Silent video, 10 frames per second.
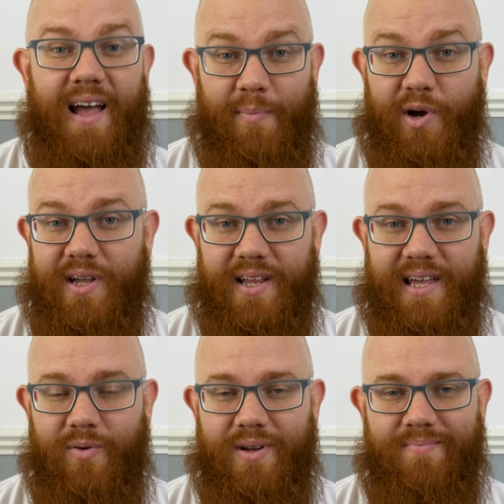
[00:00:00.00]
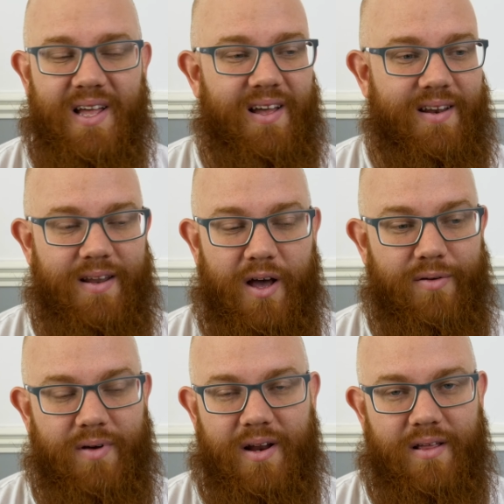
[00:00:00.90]
Am I going to get one?
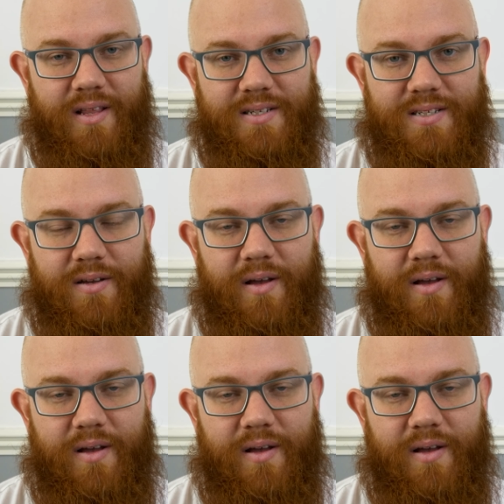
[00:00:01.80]
No, I don't think so.